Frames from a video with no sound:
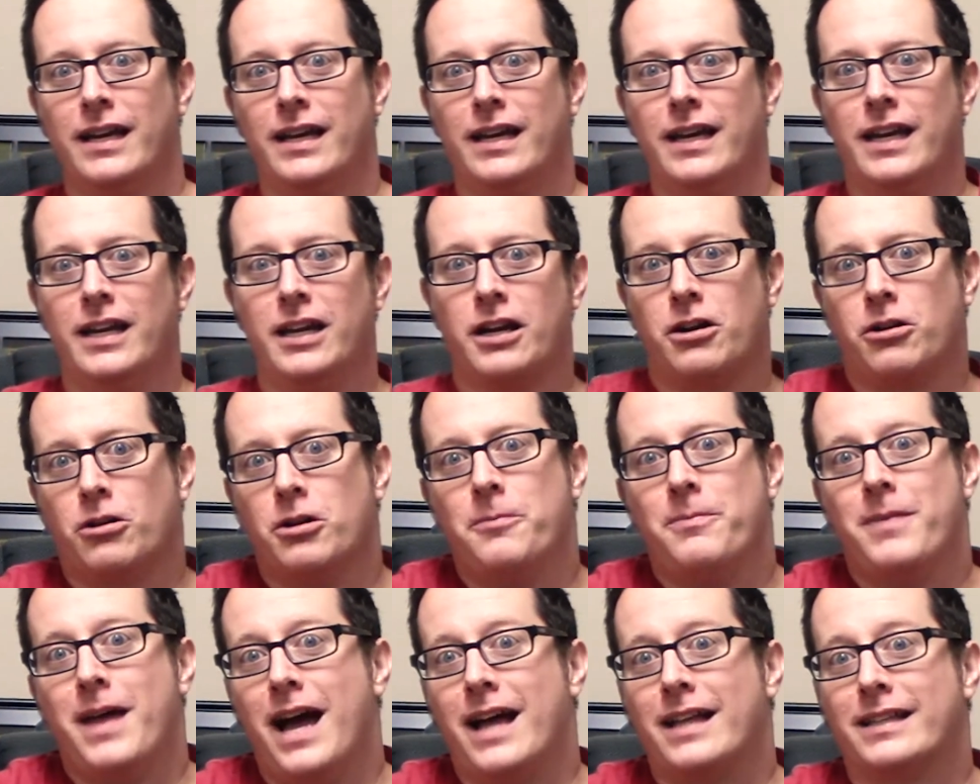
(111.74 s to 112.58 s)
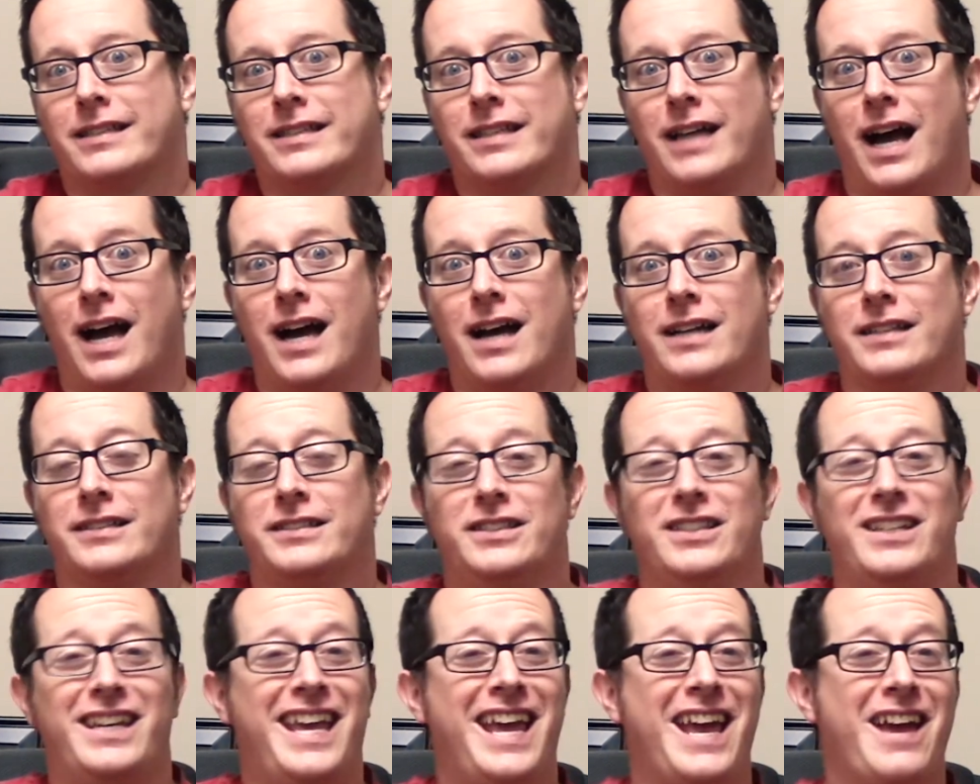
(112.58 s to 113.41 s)
In a group that
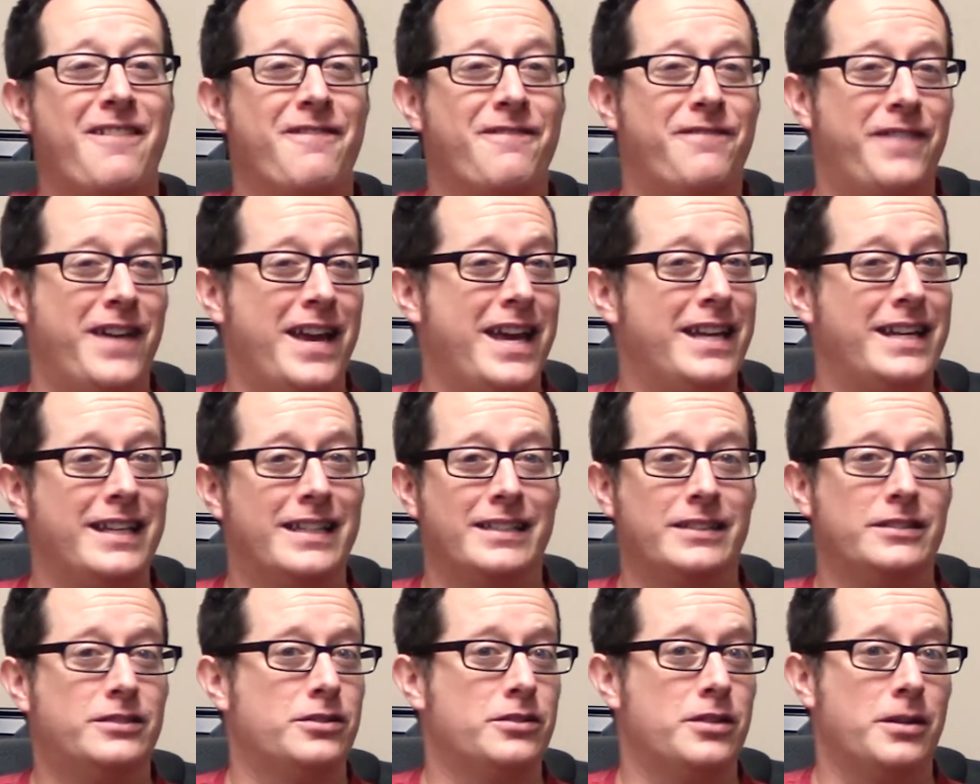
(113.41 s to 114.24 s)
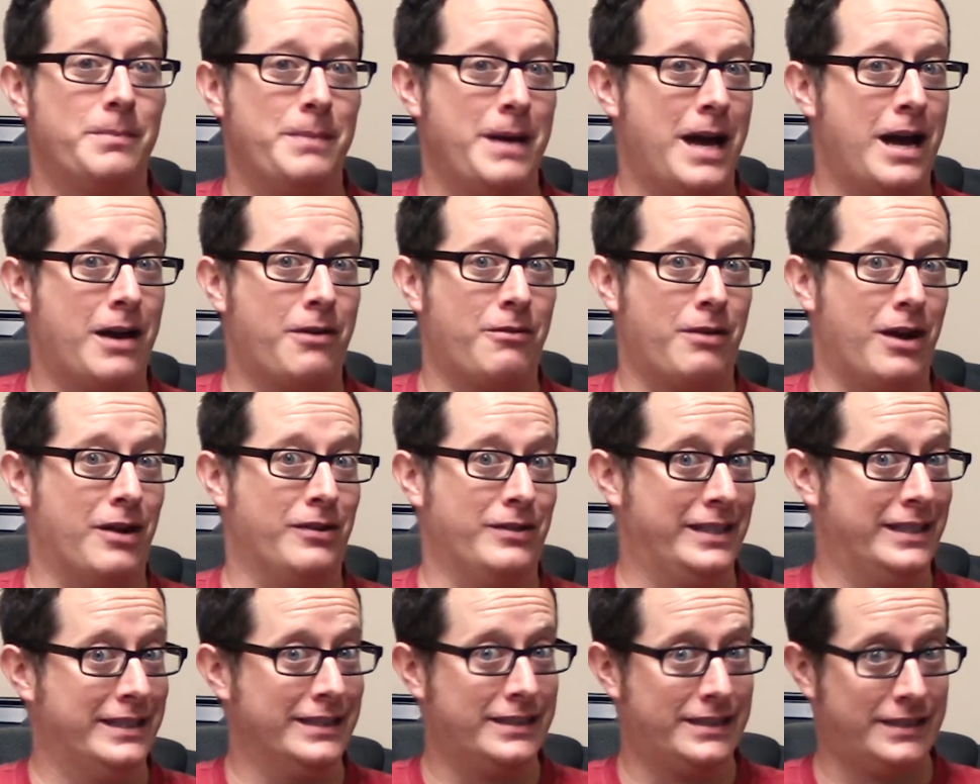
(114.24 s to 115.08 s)
size, you can't fade into the
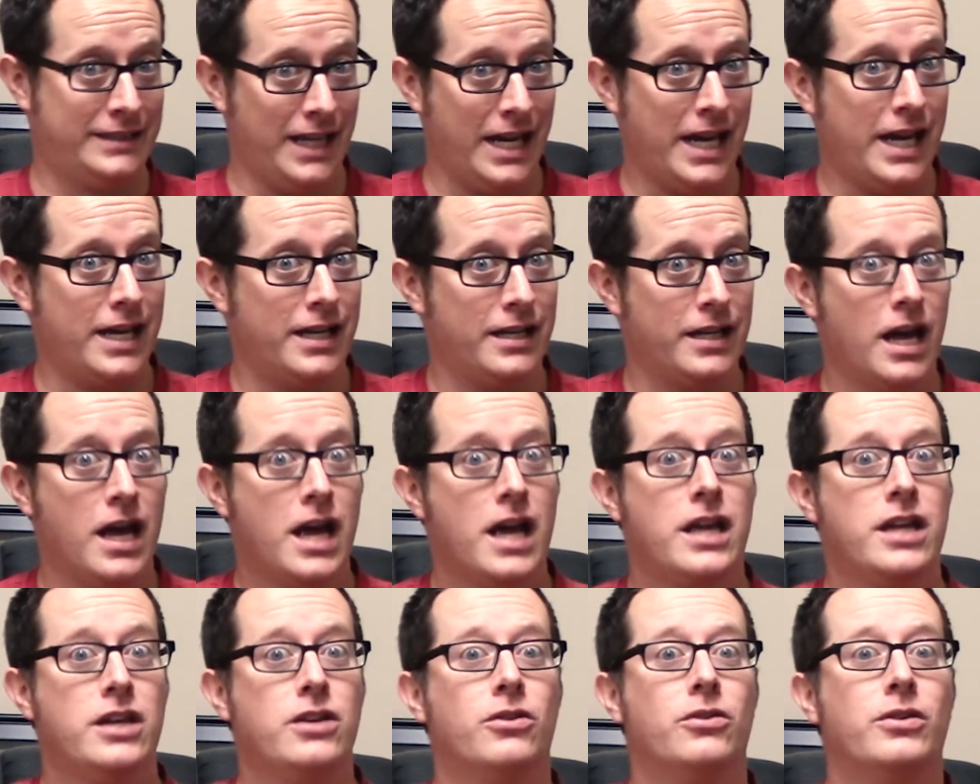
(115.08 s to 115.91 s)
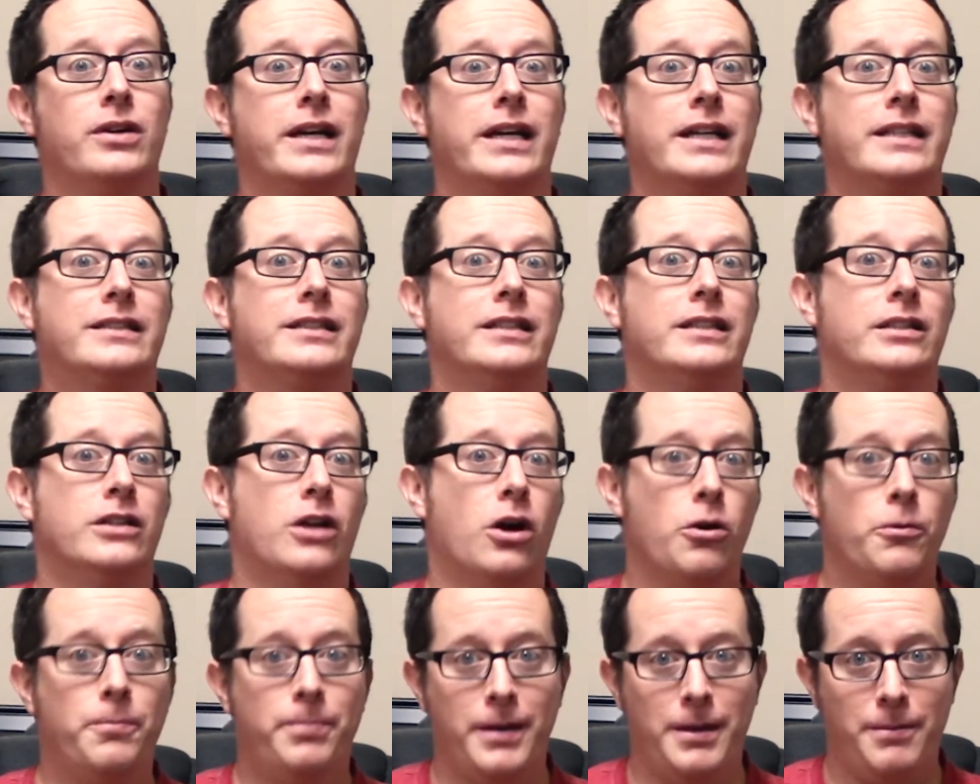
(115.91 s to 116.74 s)
background. Instead, you'll get to
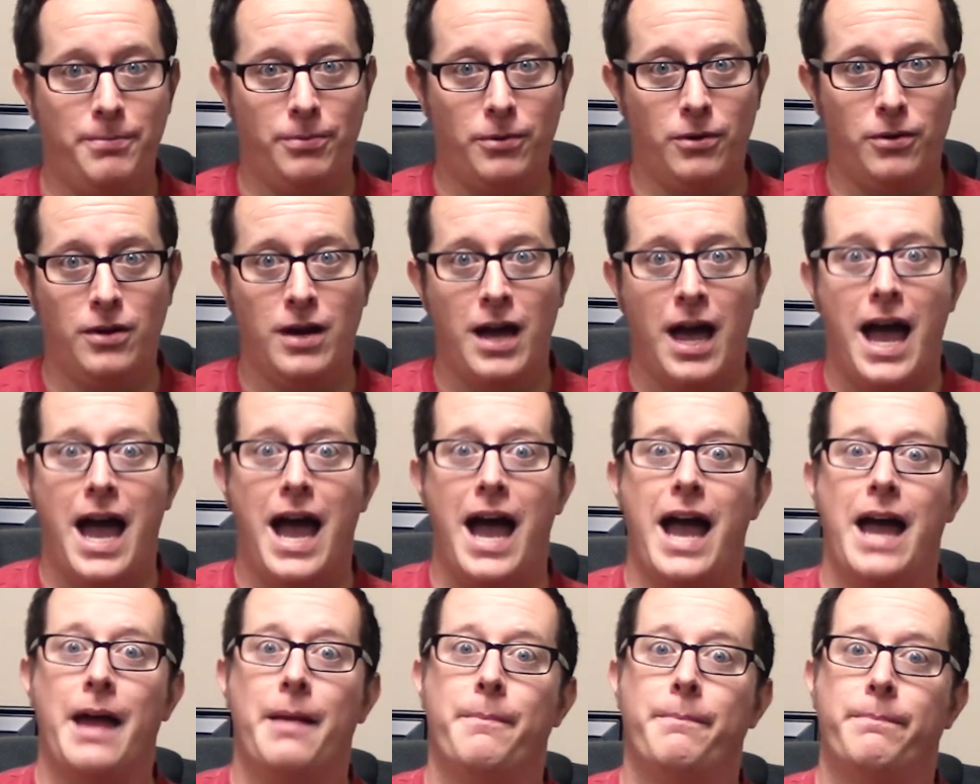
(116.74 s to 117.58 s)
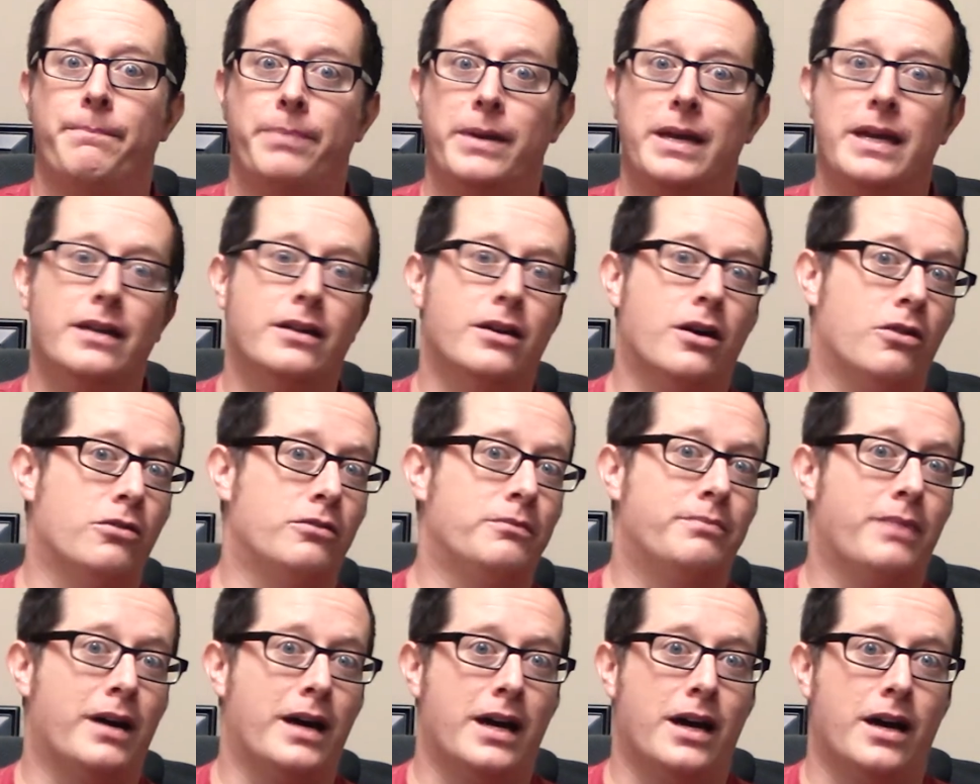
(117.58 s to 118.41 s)
know people and be
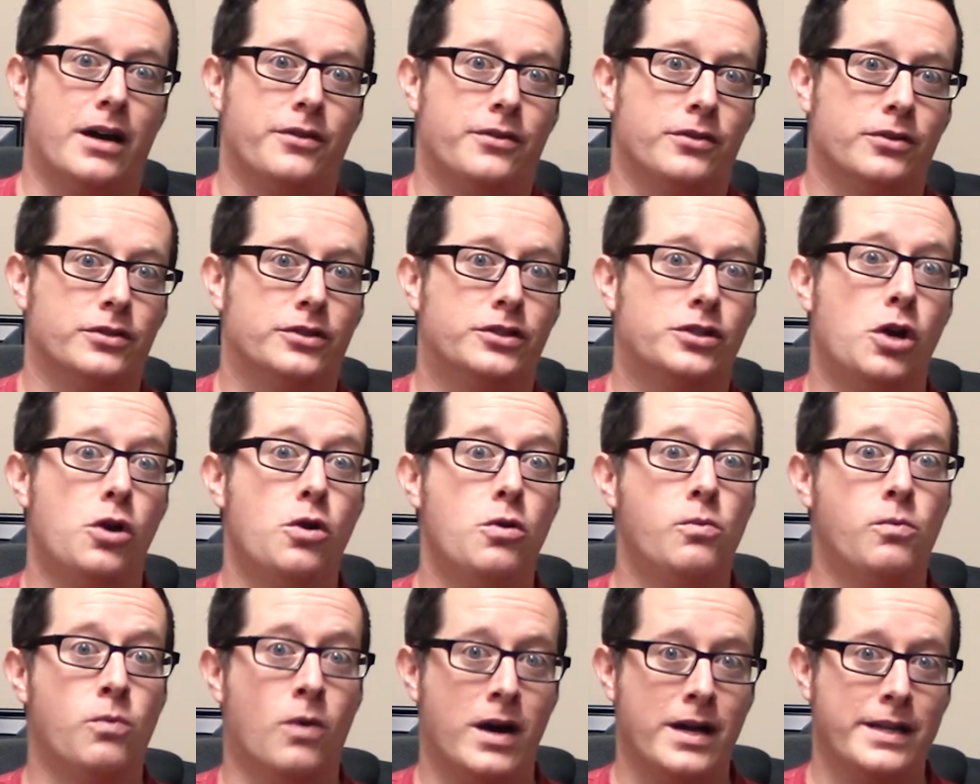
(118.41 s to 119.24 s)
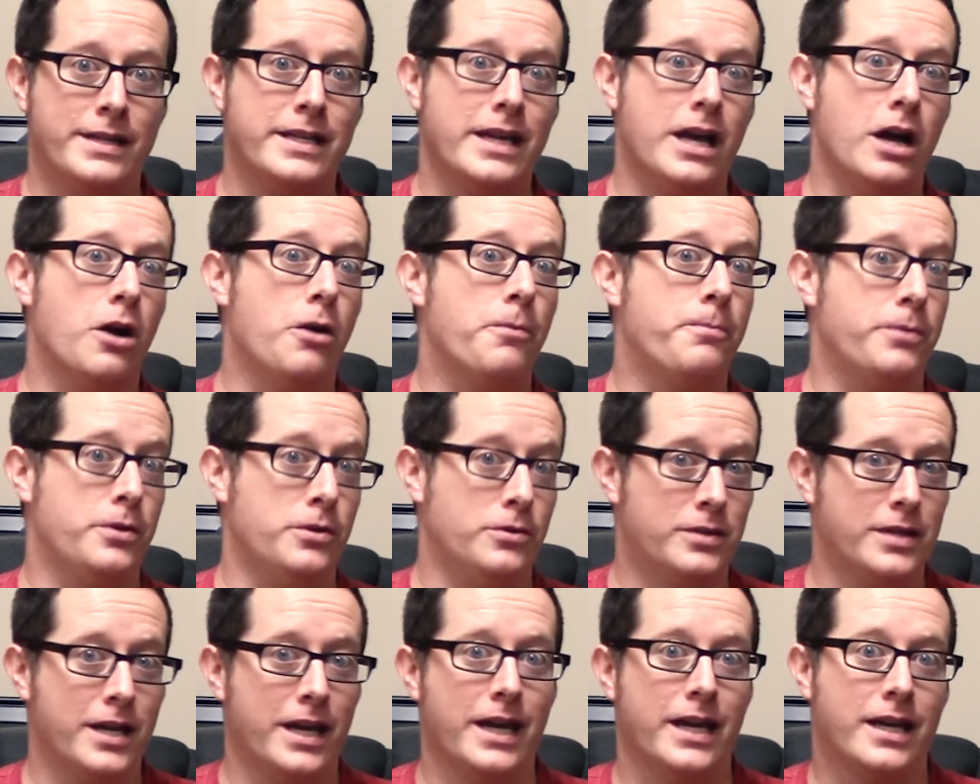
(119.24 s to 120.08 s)
known by others who want to help
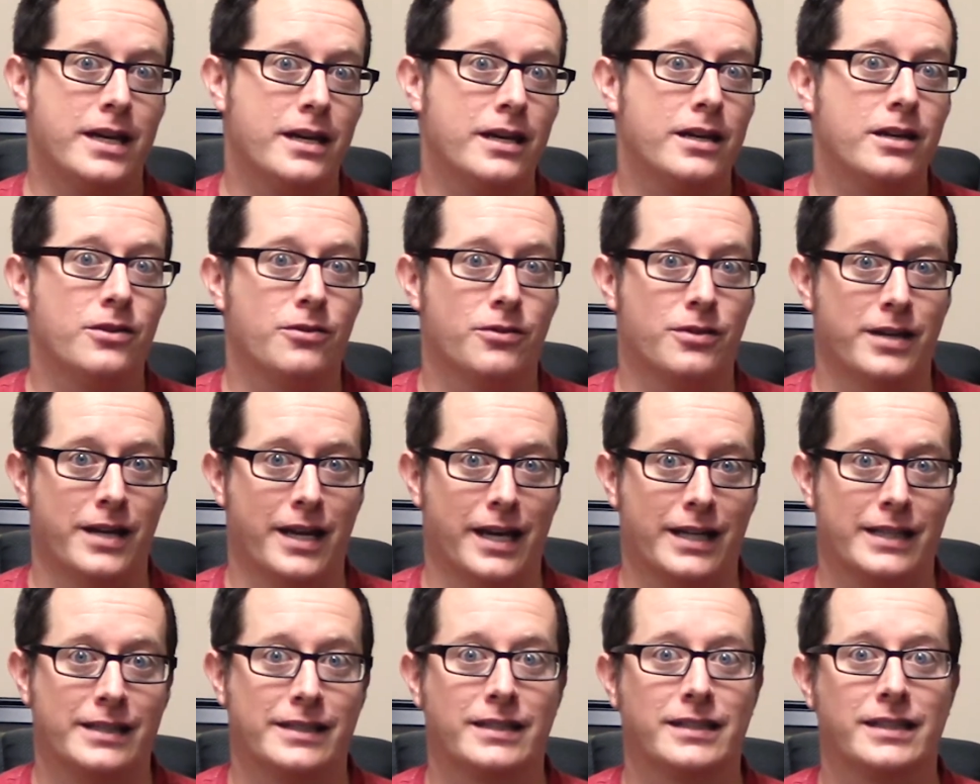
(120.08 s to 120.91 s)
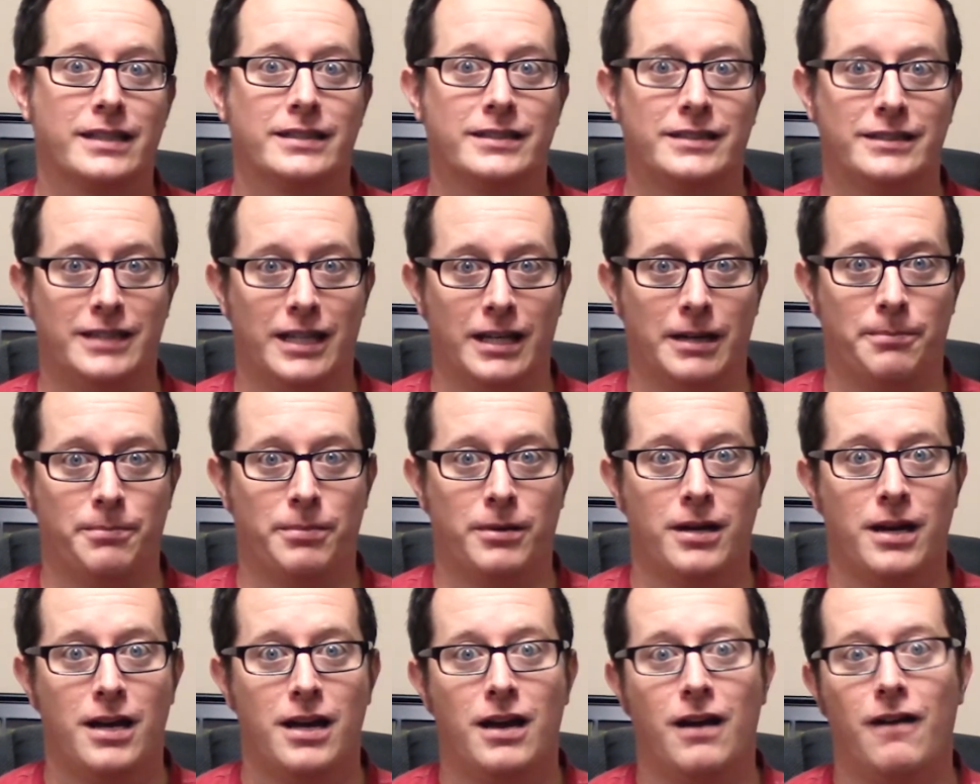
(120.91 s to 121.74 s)
you take your next
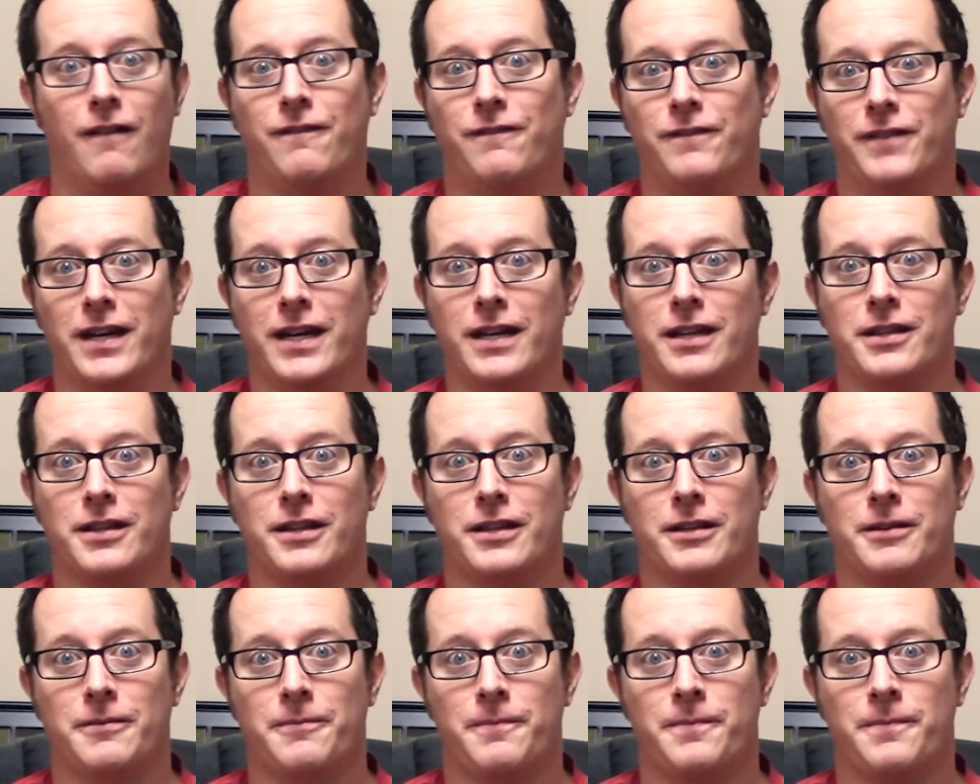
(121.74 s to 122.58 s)
step of faith.